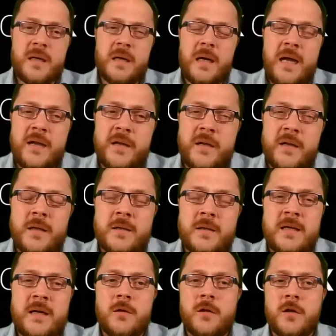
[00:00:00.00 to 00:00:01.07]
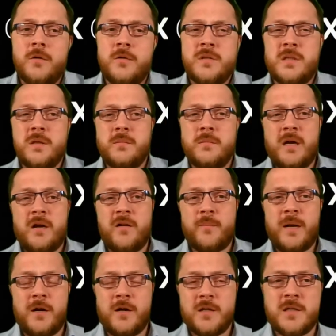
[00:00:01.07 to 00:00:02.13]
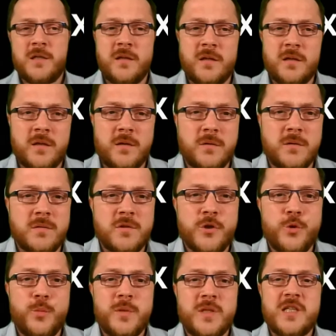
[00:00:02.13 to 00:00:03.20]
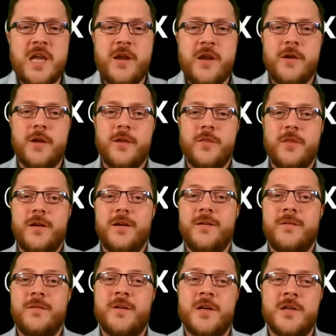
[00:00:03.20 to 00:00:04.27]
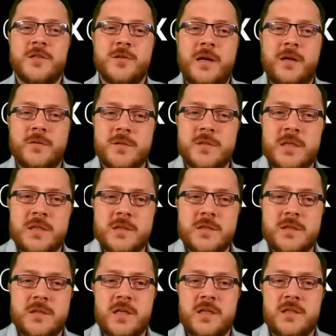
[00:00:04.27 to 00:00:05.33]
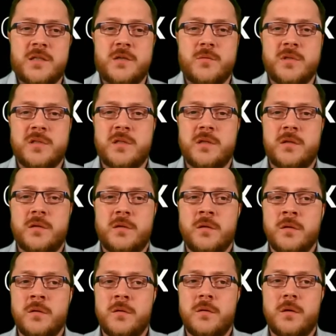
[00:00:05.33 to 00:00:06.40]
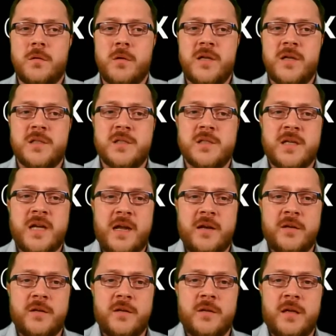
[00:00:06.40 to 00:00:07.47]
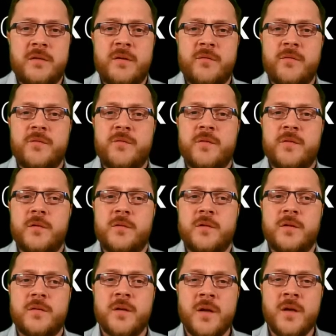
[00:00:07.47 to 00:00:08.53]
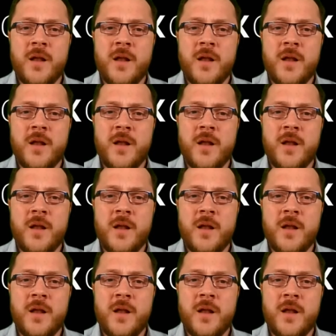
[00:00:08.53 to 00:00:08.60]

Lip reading: Anne Hidalgo is the mayor of Paris. I think only got 2% in the first round, which doesn't suggest she was the greatest candidate they've ever fielded.